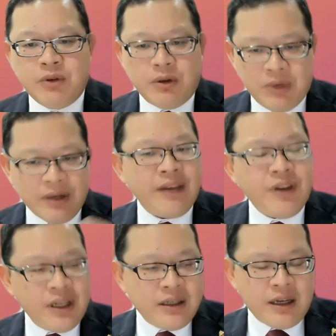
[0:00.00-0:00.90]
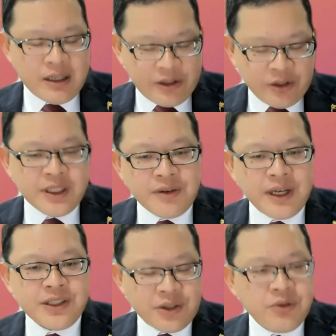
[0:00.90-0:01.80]
we're giving
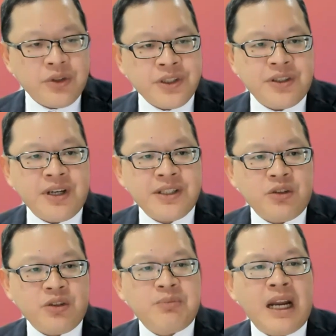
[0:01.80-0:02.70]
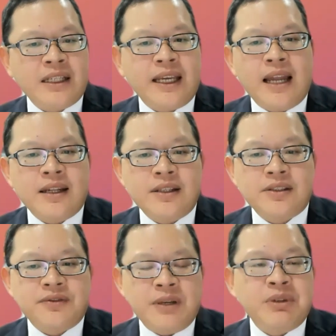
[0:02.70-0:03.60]
due consideration to the
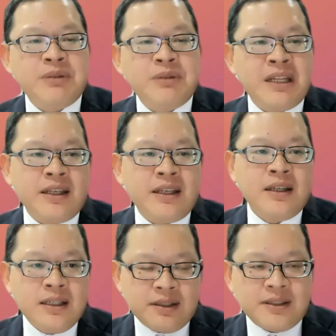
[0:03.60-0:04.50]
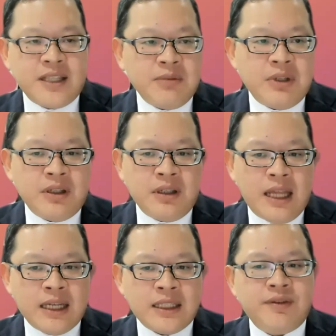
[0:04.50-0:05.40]
practicalities of implementing
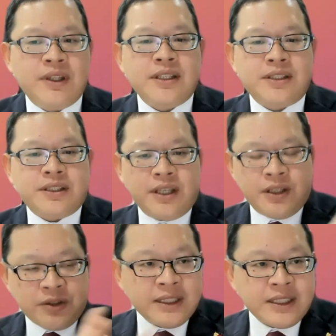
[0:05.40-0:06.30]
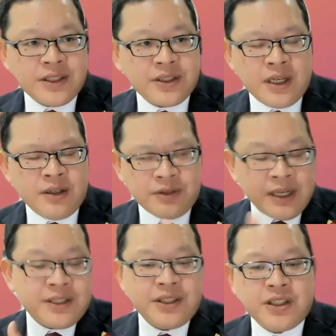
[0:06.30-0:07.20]
sustainable activities in a
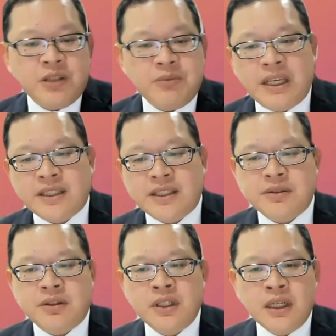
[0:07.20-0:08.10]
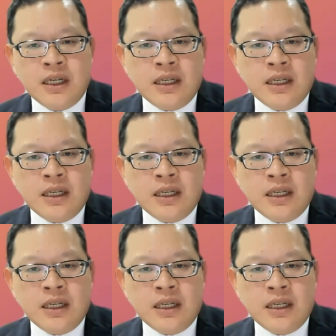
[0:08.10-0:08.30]
transitional basis. But